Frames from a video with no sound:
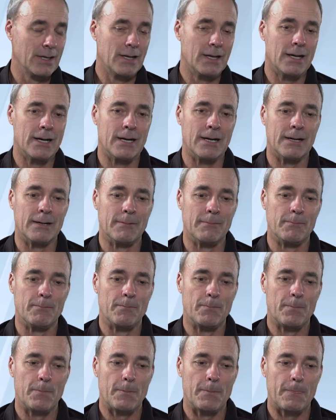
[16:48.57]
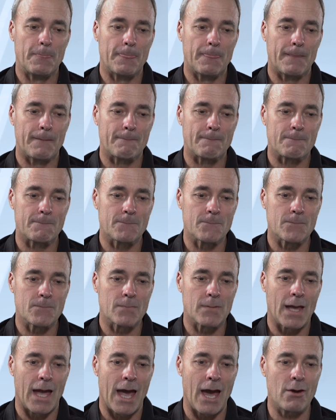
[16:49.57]

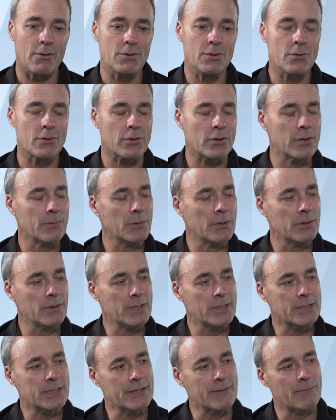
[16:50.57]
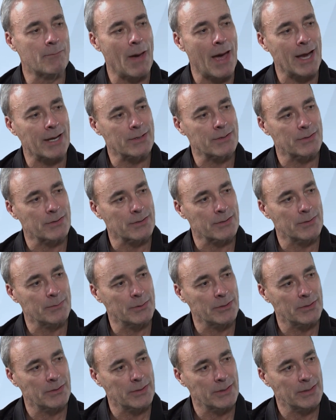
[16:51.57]
how do your communities give back to the
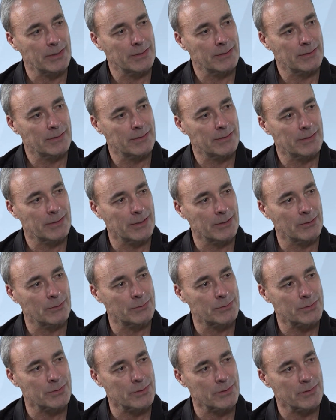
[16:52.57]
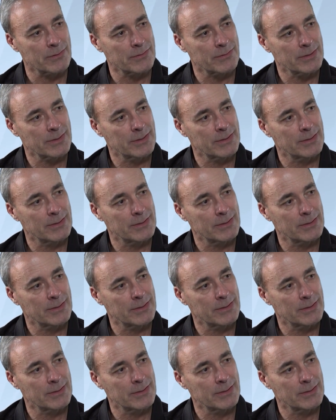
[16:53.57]
community that you serve?